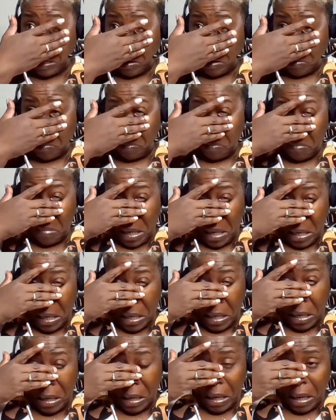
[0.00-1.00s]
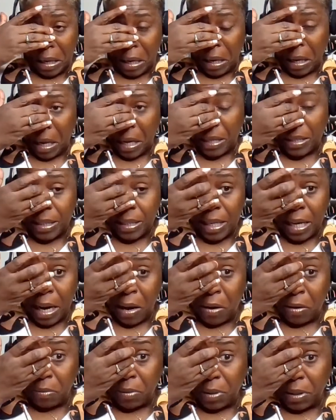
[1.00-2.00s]
in a minute. I said,
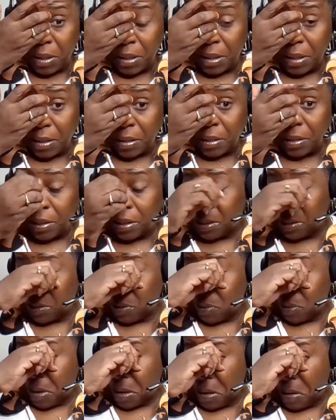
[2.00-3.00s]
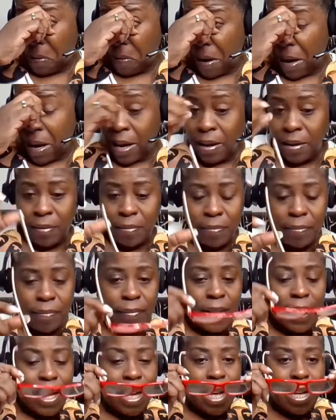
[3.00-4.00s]
I hope she's doing great.
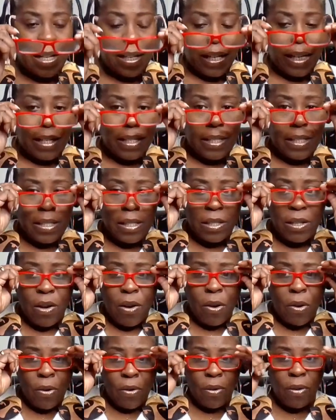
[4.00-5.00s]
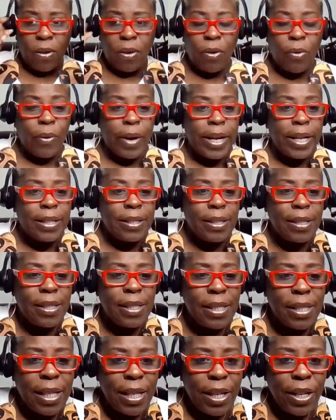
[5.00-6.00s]
It's so great to
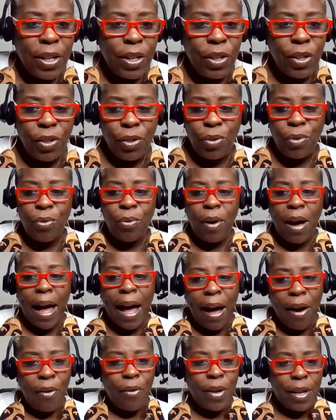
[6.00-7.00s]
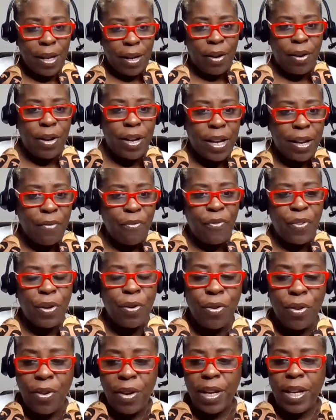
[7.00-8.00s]
see you out here and
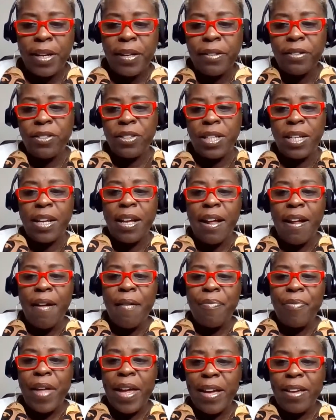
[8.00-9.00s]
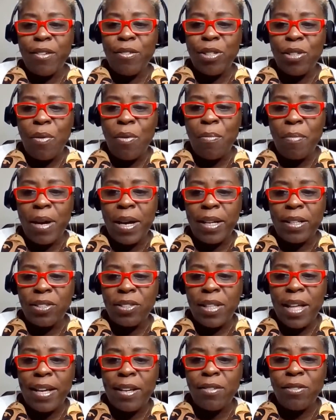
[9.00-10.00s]
feel your energy. Thank you so much.
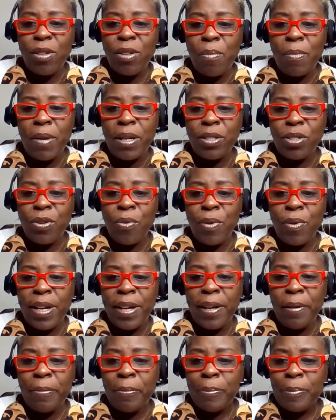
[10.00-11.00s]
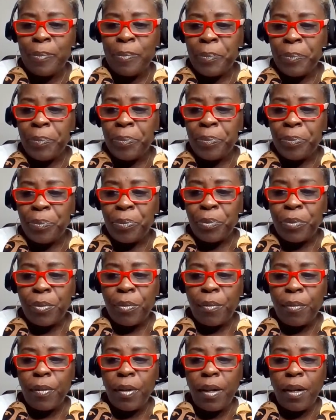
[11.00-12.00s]
Thank you so much, Queen.
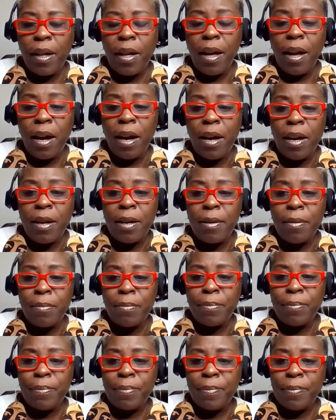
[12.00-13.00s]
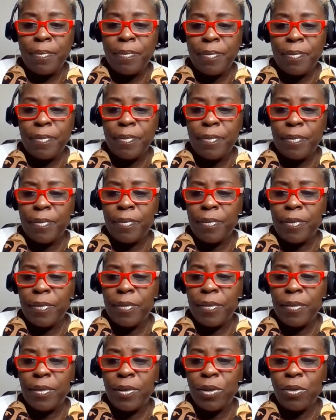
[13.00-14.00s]
Do
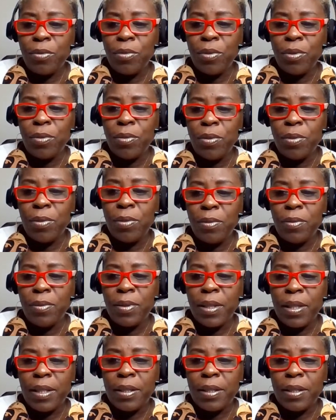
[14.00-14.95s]
do do.